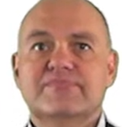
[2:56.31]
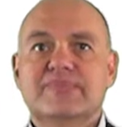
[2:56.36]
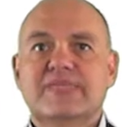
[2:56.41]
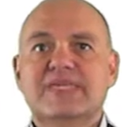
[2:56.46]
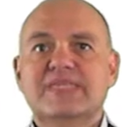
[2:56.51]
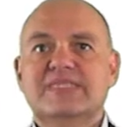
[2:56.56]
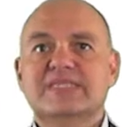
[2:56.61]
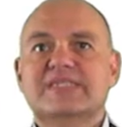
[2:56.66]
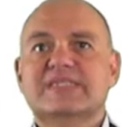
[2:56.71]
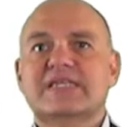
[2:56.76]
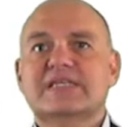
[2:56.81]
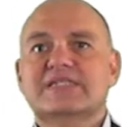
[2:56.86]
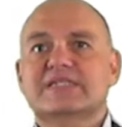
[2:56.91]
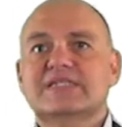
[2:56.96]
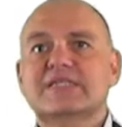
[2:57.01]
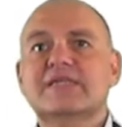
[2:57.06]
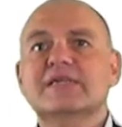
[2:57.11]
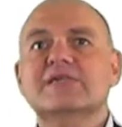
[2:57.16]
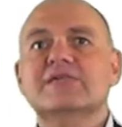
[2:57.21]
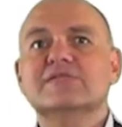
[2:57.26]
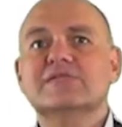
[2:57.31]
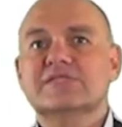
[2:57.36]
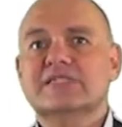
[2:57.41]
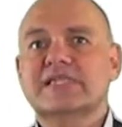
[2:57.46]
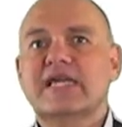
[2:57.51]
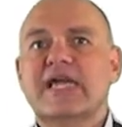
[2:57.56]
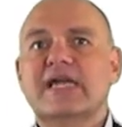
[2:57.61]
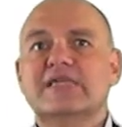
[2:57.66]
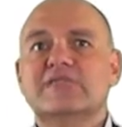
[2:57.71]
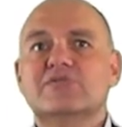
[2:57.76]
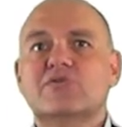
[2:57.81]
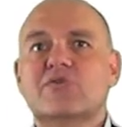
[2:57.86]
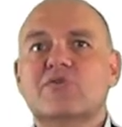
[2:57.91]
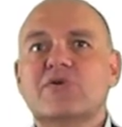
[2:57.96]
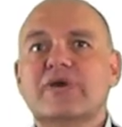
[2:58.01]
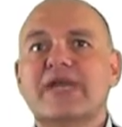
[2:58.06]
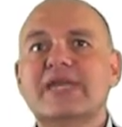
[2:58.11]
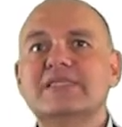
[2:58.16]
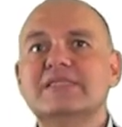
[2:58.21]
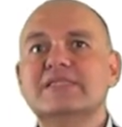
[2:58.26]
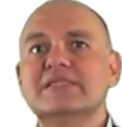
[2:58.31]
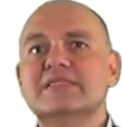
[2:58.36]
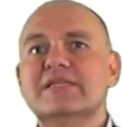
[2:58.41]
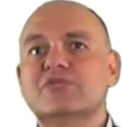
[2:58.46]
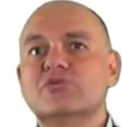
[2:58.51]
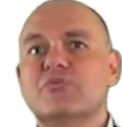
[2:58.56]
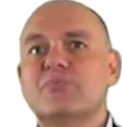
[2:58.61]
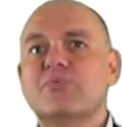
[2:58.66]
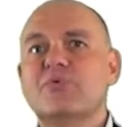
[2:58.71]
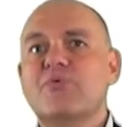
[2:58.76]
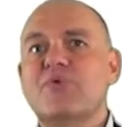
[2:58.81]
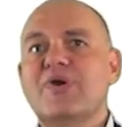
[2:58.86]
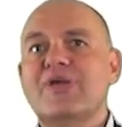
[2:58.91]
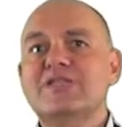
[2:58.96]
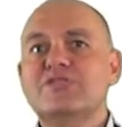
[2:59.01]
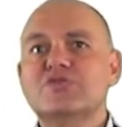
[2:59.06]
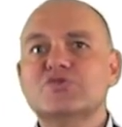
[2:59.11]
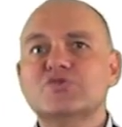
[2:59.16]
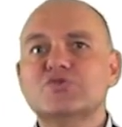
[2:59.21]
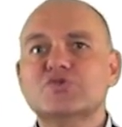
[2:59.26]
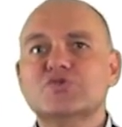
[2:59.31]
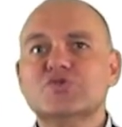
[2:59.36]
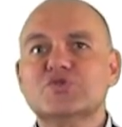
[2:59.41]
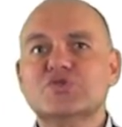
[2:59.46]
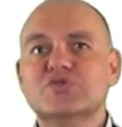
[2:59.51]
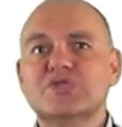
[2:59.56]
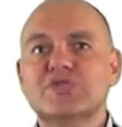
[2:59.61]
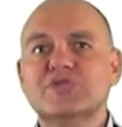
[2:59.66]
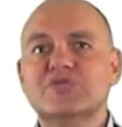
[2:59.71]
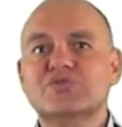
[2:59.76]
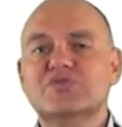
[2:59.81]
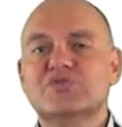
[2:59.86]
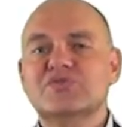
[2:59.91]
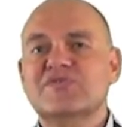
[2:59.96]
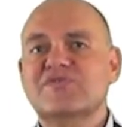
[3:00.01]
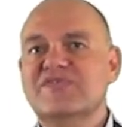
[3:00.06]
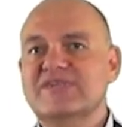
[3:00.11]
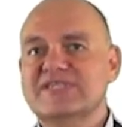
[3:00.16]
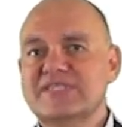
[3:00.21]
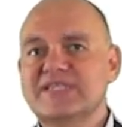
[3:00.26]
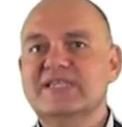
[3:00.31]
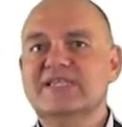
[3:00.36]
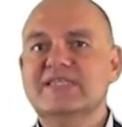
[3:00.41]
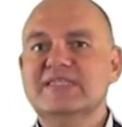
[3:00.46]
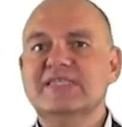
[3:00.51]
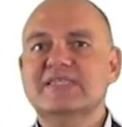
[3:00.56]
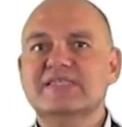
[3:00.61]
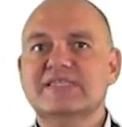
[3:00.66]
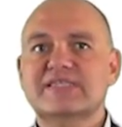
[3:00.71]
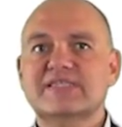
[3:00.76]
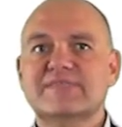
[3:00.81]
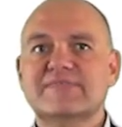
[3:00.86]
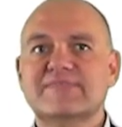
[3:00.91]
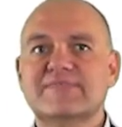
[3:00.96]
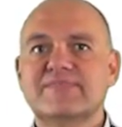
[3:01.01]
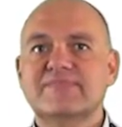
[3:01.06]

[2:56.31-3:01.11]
It is a single site located at operators' central facilities.